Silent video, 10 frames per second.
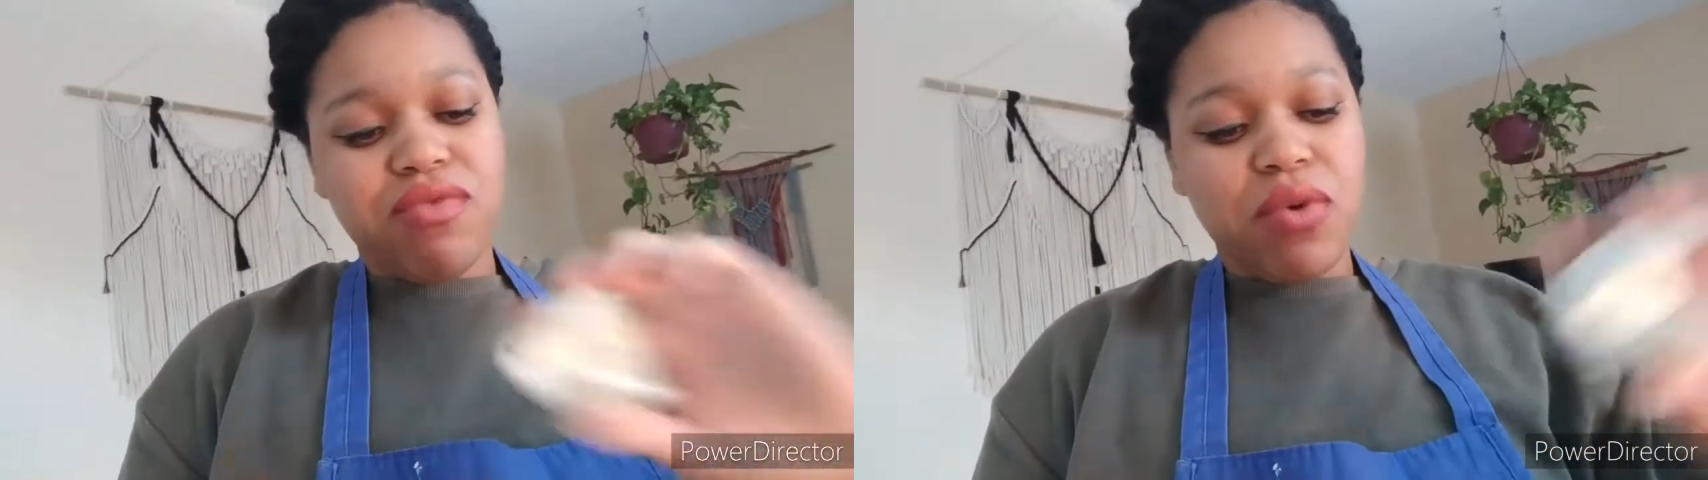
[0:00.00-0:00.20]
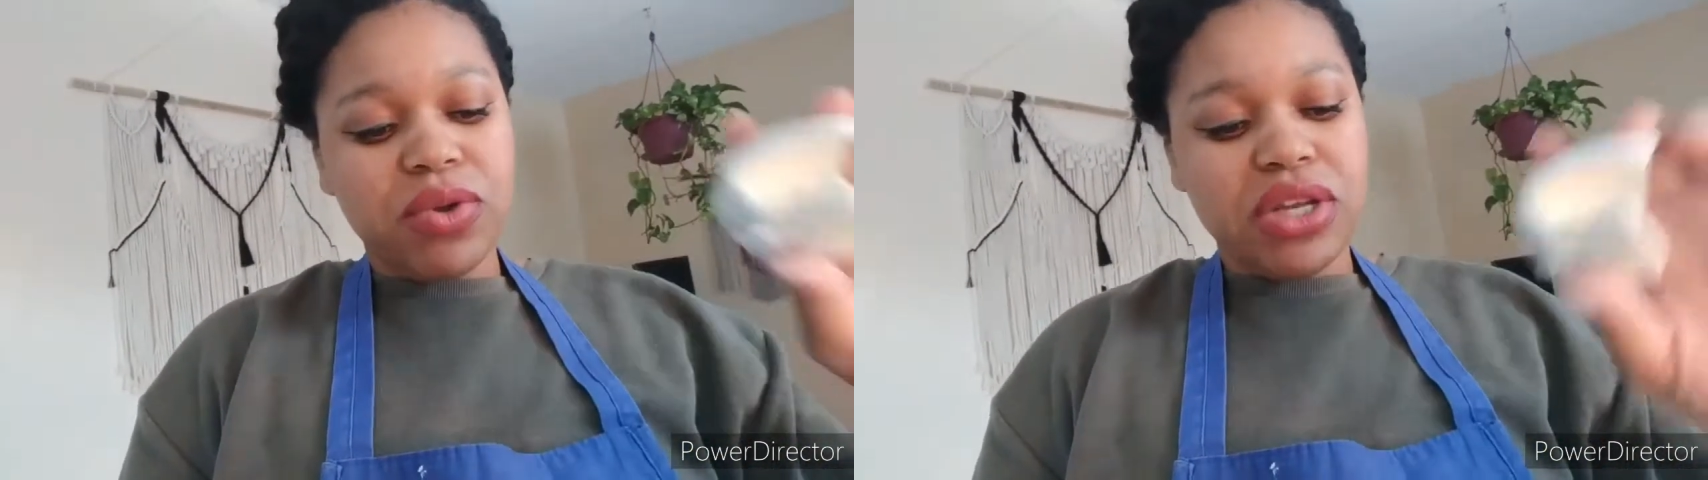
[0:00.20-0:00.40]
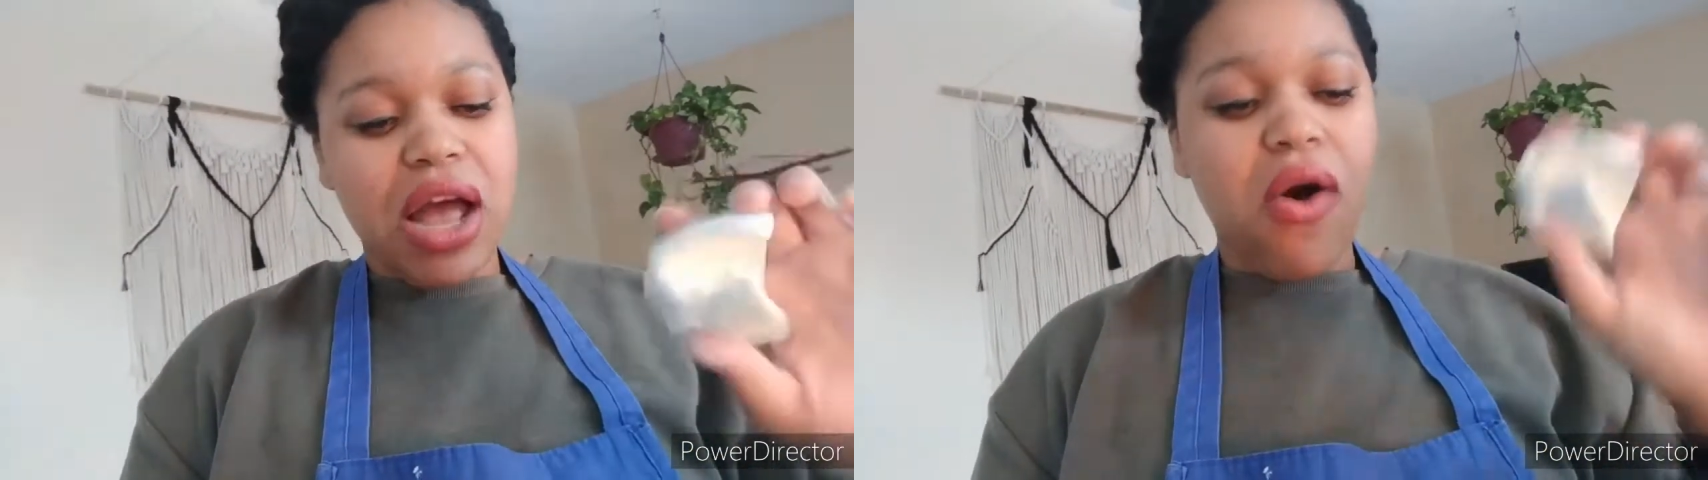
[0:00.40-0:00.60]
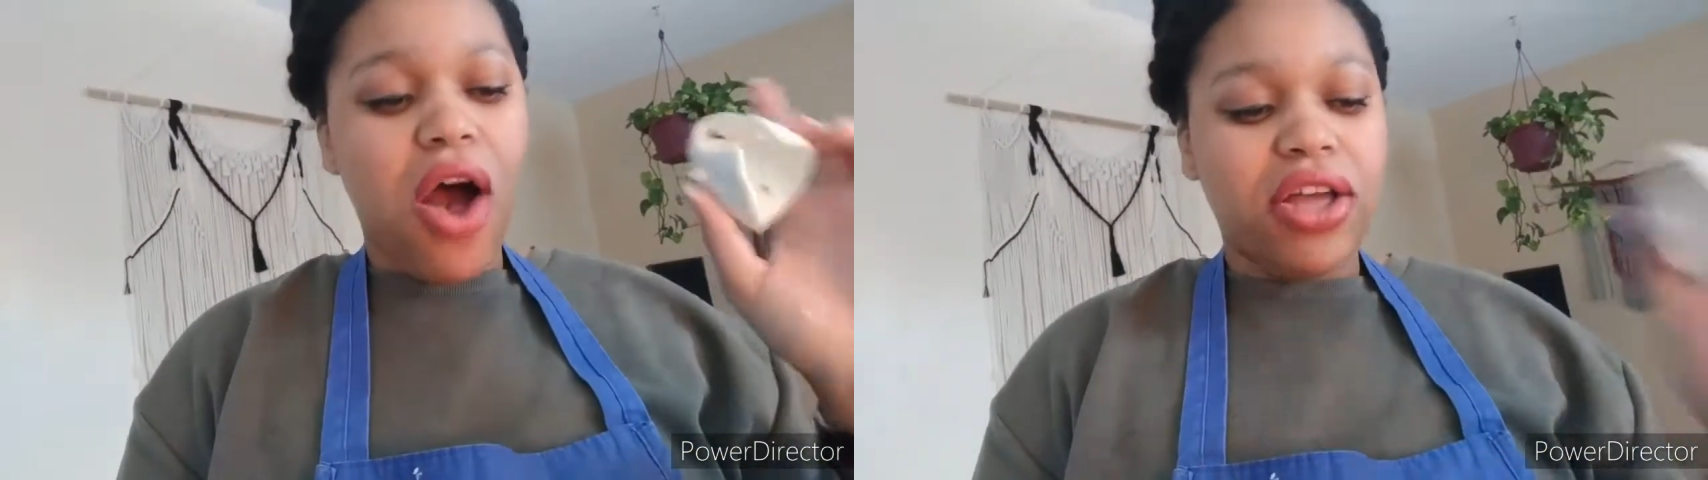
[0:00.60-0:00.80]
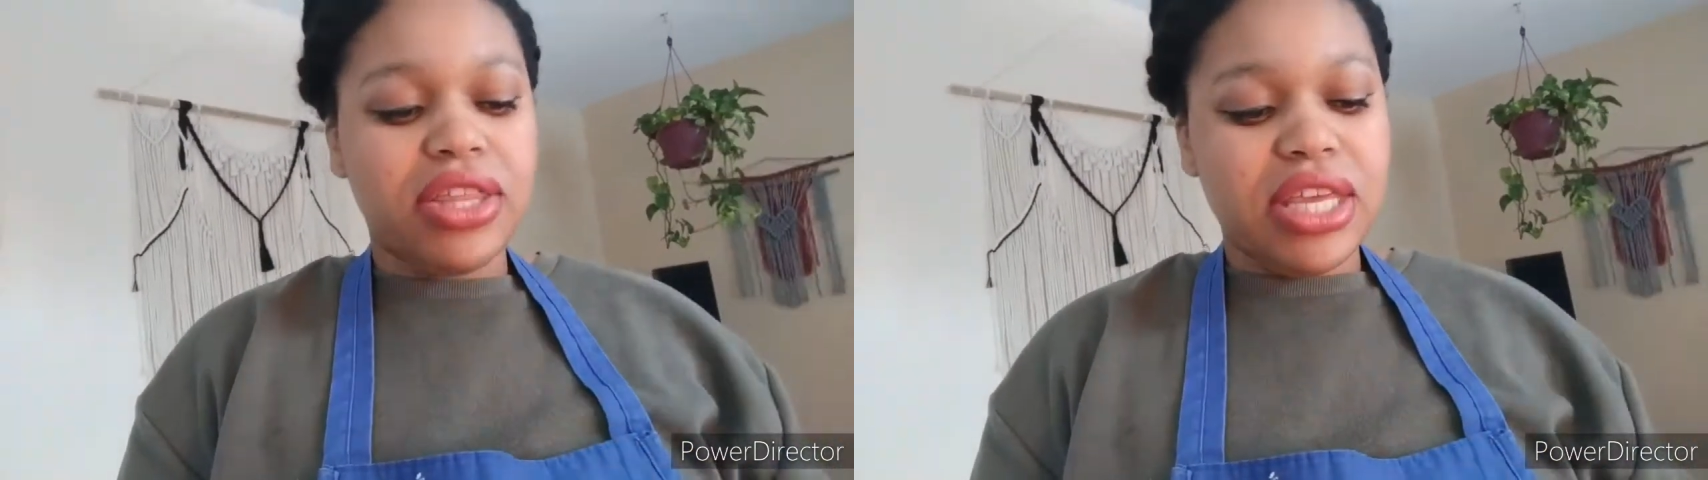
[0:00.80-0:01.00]
rolled it out
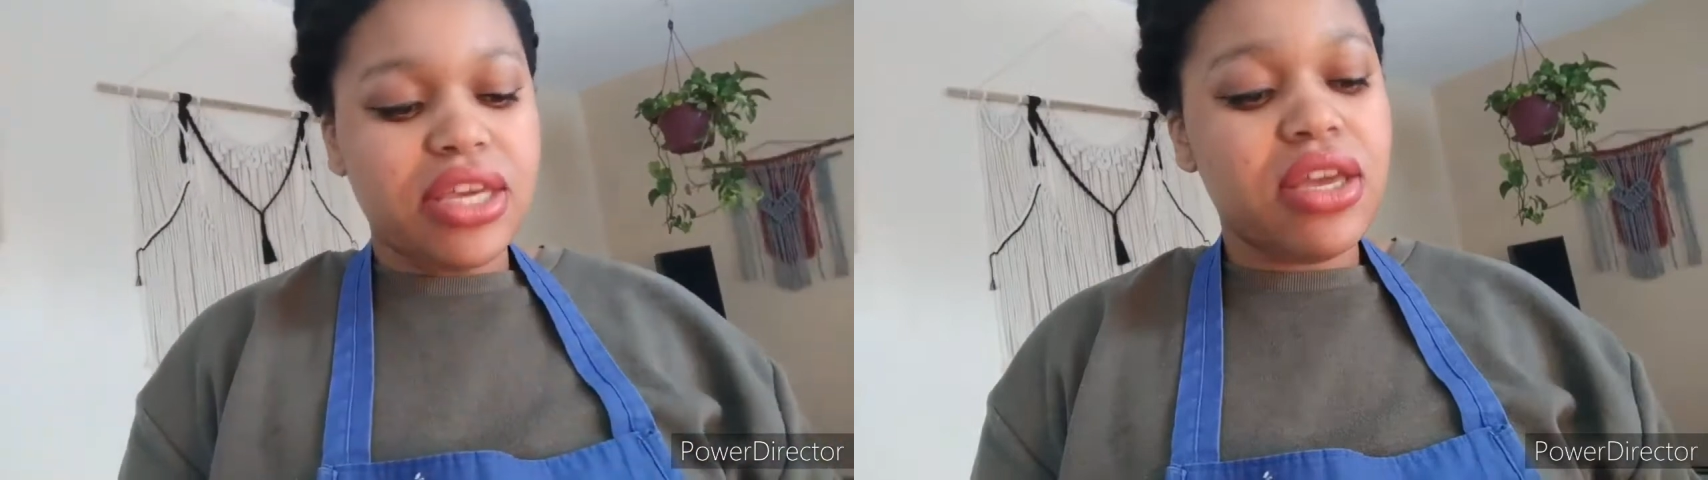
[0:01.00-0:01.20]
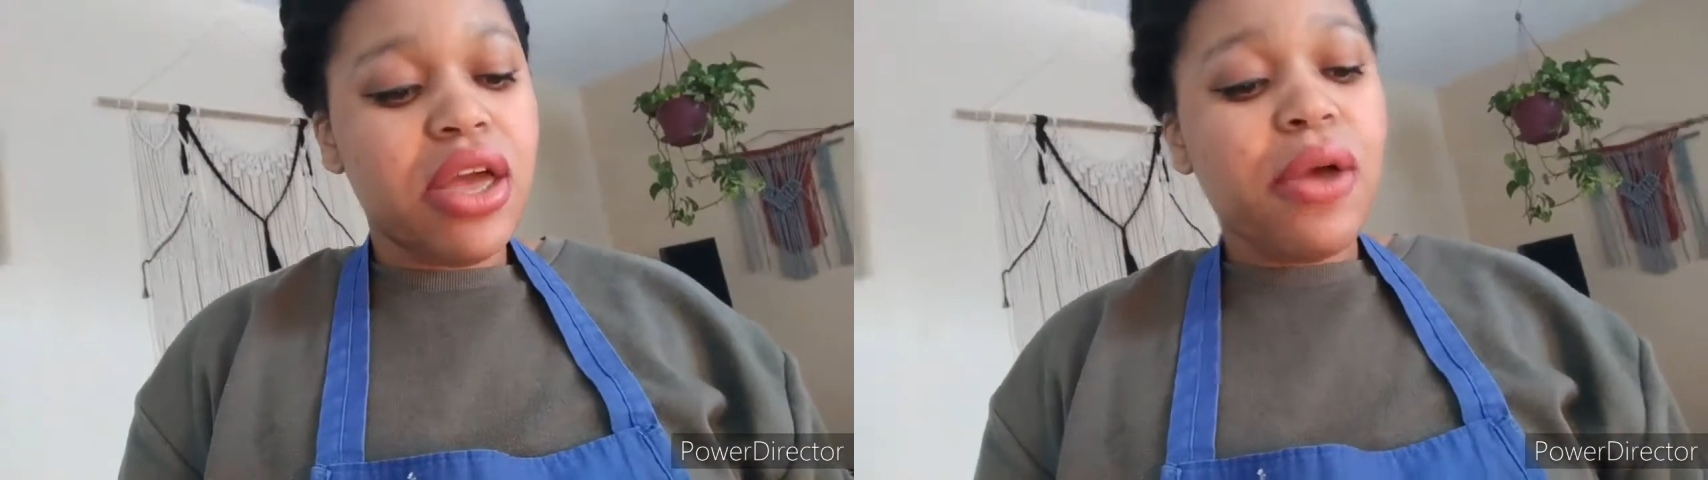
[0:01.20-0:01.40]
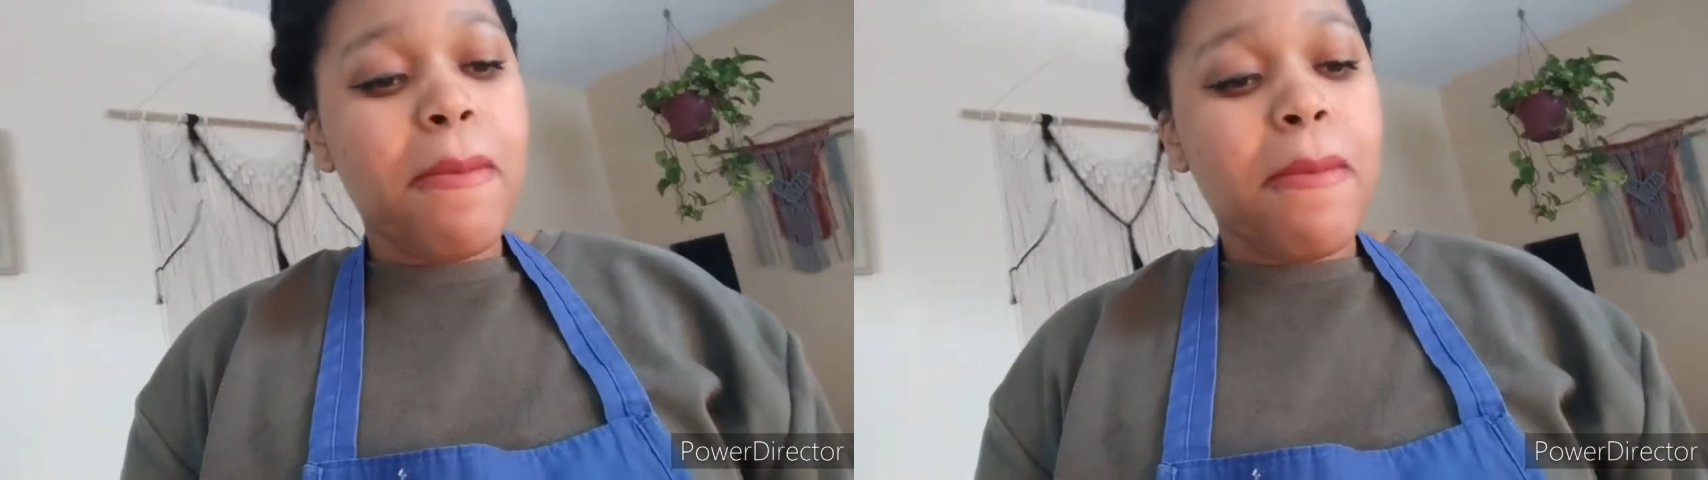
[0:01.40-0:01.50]
on the